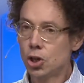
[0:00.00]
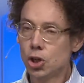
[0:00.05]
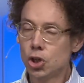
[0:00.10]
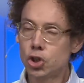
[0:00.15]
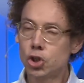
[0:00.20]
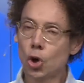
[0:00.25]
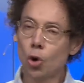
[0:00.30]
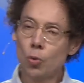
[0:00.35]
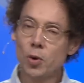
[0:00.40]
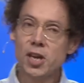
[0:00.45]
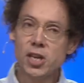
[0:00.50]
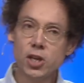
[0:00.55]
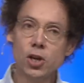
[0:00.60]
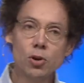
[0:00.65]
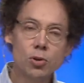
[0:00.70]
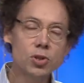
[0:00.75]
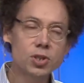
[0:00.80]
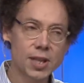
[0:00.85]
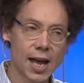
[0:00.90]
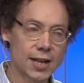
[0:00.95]
So we
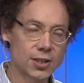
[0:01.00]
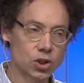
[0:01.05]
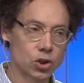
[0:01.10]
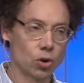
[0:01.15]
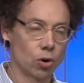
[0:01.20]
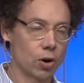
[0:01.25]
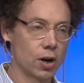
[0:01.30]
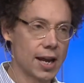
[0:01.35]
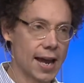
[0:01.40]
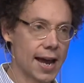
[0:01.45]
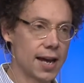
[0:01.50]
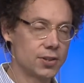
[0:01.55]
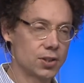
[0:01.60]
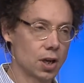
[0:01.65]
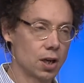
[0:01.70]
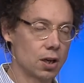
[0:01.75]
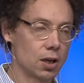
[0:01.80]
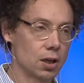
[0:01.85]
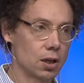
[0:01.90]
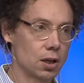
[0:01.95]
use that story as
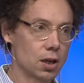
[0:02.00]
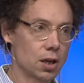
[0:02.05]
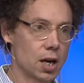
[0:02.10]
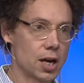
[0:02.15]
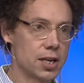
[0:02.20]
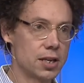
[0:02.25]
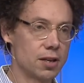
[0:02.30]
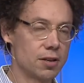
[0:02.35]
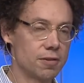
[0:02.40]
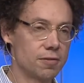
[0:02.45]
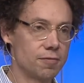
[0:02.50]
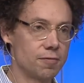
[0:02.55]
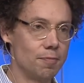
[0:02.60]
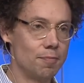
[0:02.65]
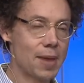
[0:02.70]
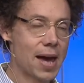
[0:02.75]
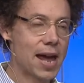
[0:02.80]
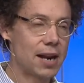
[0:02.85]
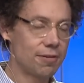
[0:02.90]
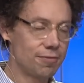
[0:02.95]
a kind of
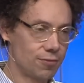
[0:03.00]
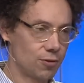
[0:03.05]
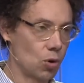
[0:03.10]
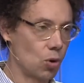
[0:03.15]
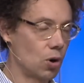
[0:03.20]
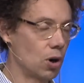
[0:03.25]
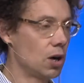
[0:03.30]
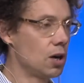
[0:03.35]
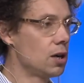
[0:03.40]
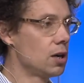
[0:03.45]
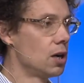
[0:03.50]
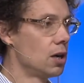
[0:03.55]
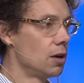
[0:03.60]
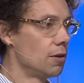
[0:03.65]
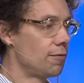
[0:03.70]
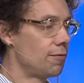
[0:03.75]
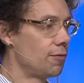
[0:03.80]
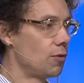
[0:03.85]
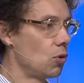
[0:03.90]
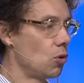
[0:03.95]
metaphor
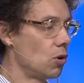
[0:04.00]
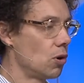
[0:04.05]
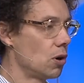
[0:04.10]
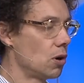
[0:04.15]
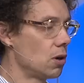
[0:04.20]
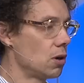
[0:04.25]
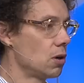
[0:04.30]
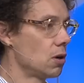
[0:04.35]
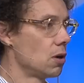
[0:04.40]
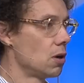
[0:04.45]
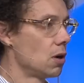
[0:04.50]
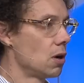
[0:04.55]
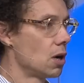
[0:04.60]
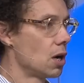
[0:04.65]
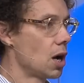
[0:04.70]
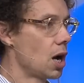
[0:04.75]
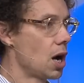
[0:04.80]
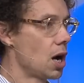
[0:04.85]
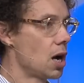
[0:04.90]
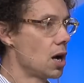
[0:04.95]
for
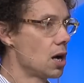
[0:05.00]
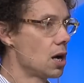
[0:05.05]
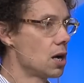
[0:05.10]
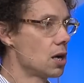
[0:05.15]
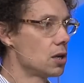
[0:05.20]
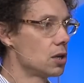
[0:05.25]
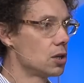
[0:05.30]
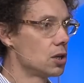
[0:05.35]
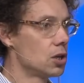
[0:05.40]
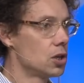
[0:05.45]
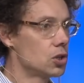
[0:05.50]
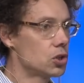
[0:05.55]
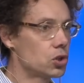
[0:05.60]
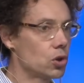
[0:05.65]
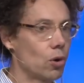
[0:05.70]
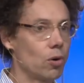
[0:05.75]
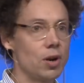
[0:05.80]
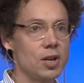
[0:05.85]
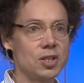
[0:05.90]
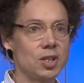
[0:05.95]

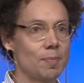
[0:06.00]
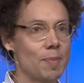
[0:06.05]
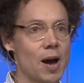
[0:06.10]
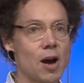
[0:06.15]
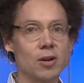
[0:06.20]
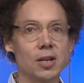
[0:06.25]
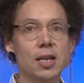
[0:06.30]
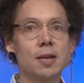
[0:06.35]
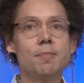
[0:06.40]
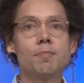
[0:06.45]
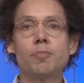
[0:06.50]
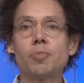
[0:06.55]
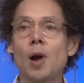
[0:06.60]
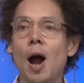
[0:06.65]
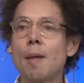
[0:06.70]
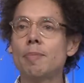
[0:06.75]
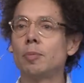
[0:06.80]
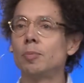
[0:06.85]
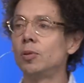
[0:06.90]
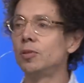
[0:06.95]
stories about
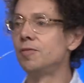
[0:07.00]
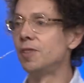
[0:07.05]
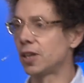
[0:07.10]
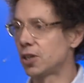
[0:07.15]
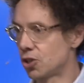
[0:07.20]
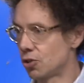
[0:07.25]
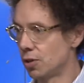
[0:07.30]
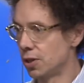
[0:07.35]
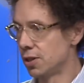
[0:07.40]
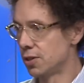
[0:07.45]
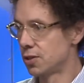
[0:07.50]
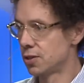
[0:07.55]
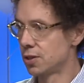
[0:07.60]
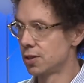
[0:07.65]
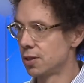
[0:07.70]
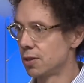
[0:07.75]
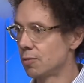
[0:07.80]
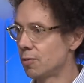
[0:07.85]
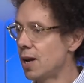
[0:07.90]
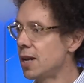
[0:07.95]
improbable victories,
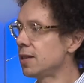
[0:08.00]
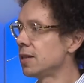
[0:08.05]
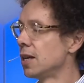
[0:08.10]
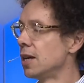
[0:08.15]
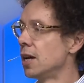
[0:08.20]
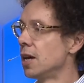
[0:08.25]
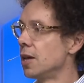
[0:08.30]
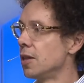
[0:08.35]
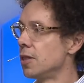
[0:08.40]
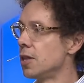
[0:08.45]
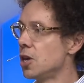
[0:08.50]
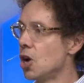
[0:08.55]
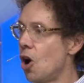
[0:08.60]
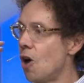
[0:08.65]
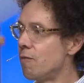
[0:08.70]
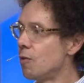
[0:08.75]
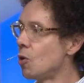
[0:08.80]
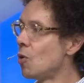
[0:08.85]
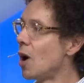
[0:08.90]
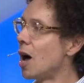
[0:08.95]
right? The
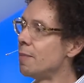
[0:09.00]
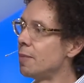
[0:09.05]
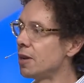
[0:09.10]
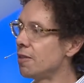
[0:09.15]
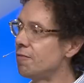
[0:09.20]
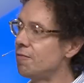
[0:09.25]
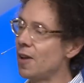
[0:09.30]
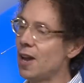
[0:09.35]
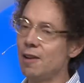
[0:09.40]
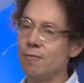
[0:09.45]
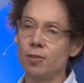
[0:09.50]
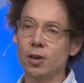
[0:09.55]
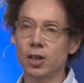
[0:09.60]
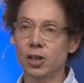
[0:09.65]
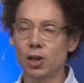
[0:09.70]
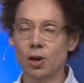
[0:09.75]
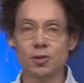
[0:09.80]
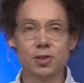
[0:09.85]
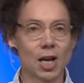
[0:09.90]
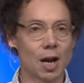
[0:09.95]
overwhelming
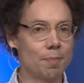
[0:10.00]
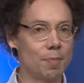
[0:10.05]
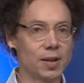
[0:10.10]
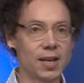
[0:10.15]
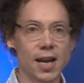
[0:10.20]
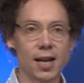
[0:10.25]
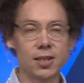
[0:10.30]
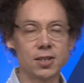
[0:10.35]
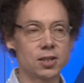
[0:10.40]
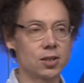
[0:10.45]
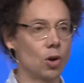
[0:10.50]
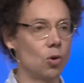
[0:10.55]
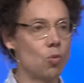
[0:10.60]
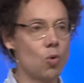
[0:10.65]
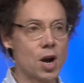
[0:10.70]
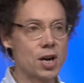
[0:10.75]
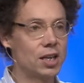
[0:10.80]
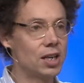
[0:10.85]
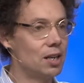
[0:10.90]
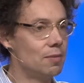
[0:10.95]
favorite goes up against the
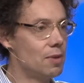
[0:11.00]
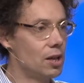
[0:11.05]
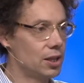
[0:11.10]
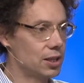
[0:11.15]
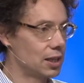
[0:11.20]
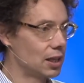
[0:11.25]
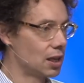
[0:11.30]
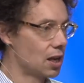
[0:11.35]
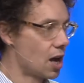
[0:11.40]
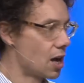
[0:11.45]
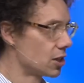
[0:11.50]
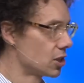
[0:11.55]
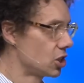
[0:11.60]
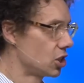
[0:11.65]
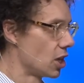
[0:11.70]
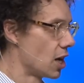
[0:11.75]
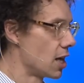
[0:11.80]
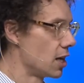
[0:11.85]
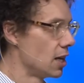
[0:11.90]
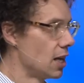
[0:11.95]
1 in a million long
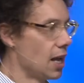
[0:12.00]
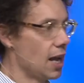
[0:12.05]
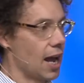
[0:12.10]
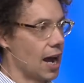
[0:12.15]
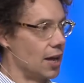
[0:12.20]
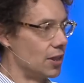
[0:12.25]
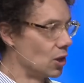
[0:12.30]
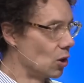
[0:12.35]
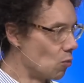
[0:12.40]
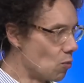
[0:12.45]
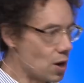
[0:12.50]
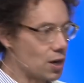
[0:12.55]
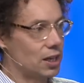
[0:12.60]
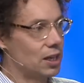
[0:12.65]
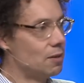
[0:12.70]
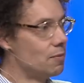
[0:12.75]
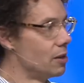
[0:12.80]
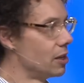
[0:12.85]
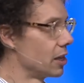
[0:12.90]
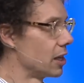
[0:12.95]
shot, and the 1
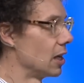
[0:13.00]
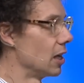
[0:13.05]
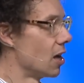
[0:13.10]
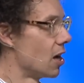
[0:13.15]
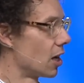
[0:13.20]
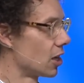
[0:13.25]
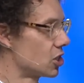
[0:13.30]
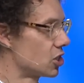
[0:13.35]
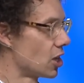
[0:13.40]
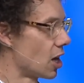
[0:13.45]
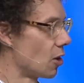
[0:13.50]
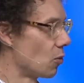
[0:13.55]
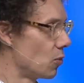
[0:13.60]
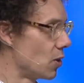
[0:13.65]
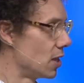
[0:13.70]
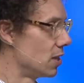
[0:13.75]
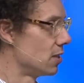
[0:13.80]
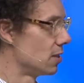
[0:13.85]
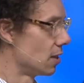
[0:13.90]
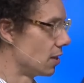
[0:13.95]
in a million long shot
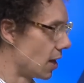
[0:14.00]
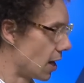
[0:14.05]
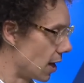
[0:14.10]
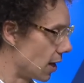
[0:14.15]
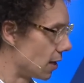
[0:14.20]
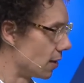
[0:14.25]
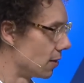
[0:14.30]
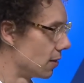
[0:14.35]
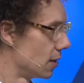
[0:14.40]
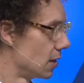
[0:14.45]
wins the day.